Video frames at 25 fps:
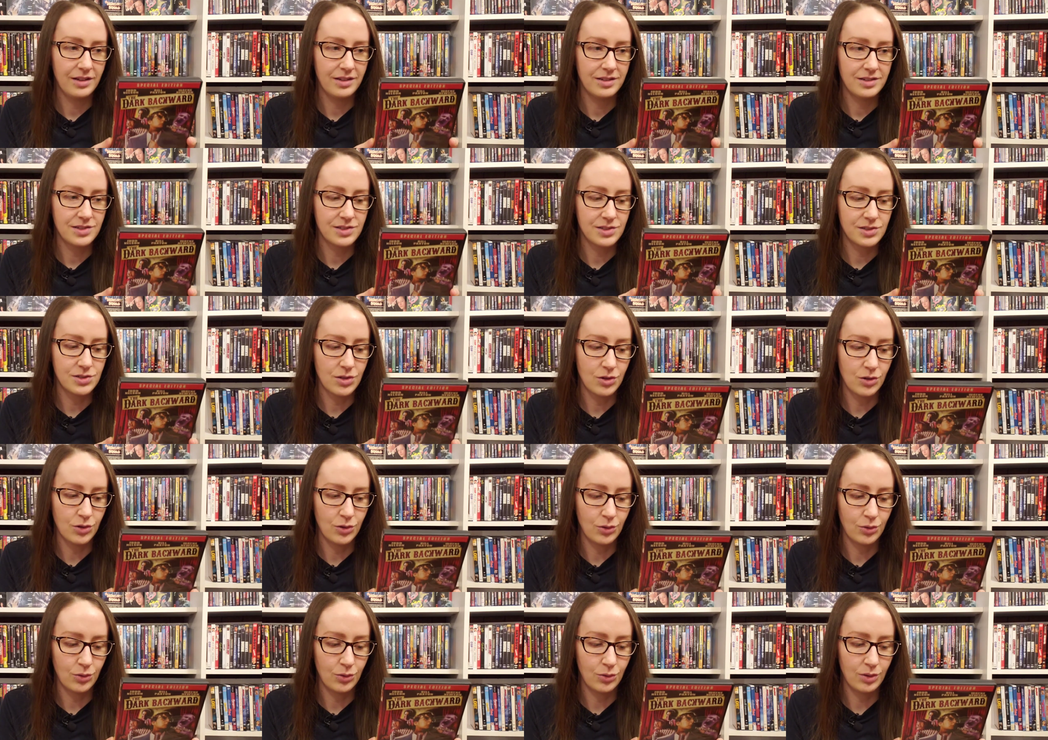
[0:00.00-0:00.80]

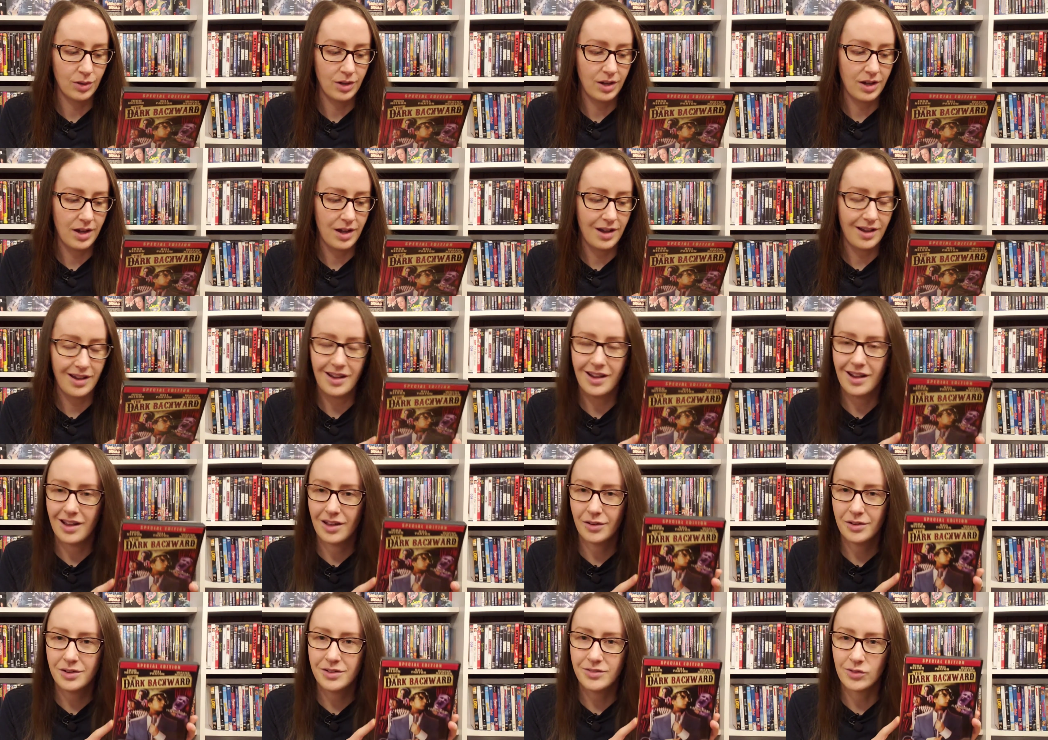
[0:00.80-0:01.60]
so
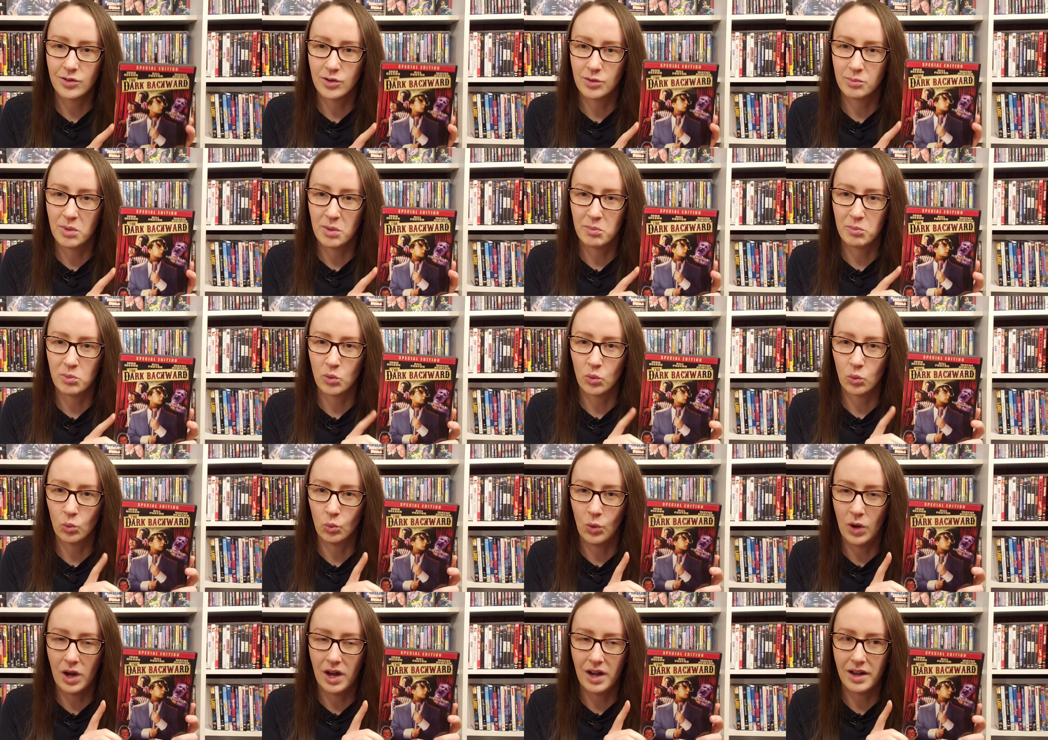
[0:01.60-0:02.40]
I don't even remember
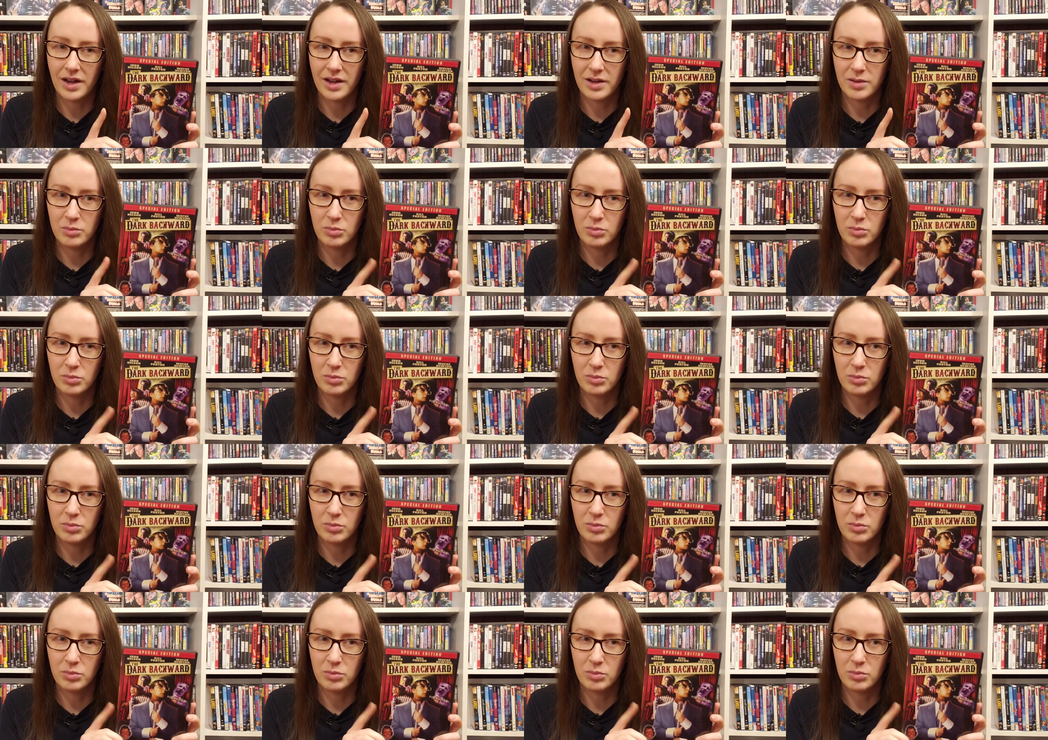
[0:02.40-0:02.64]
why,